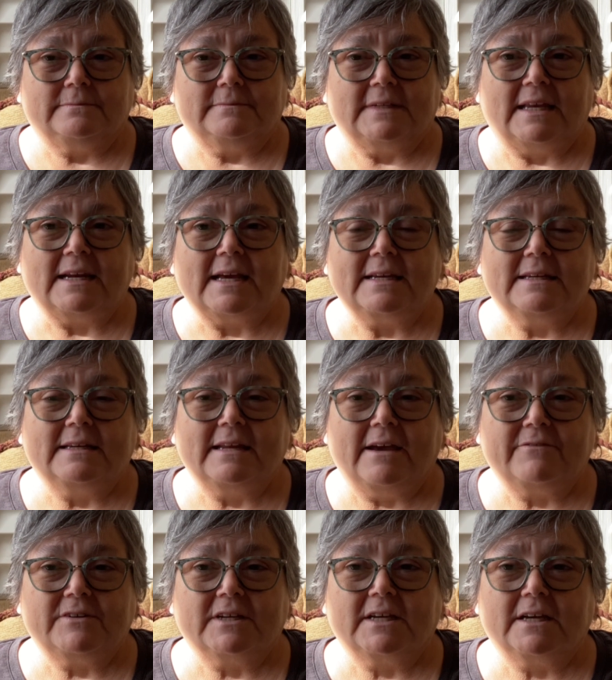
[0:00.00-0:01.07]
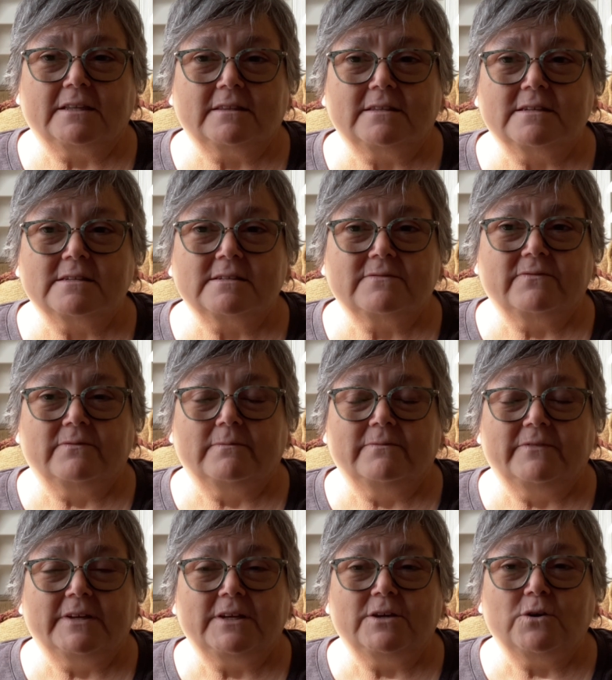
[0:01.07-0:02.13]
And I didn't have to cut this
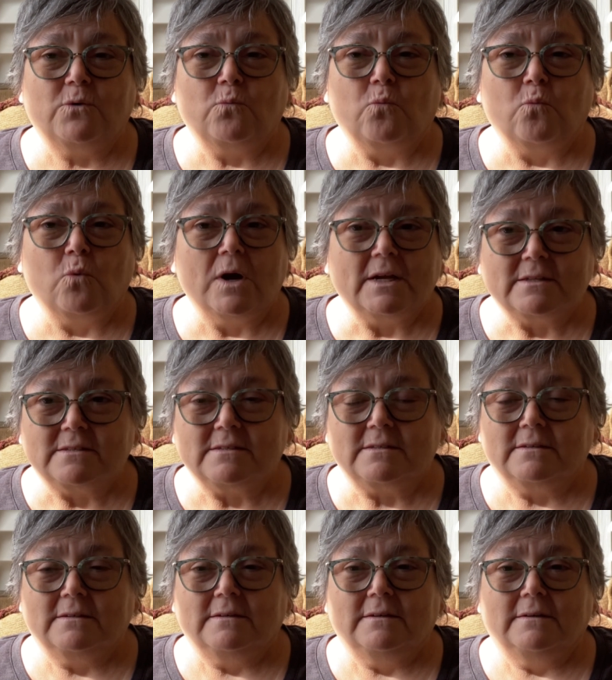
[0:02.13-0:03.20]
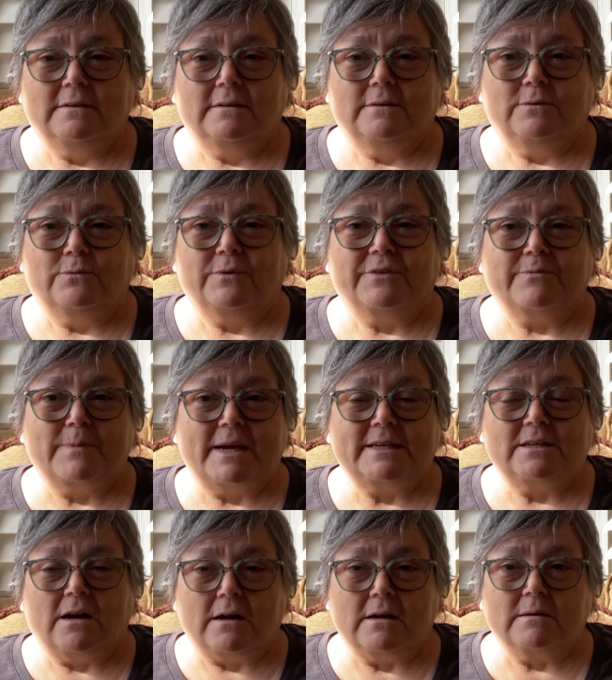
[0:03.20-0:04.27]
video once with my
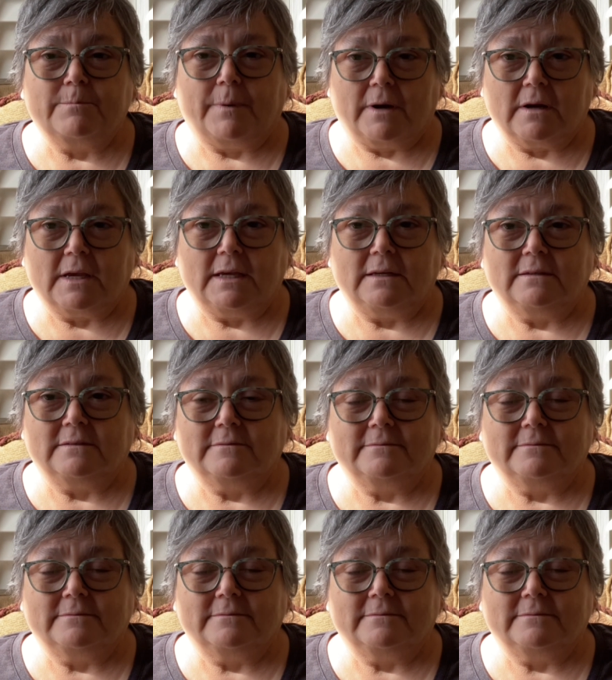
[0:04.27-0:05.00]
dog barking.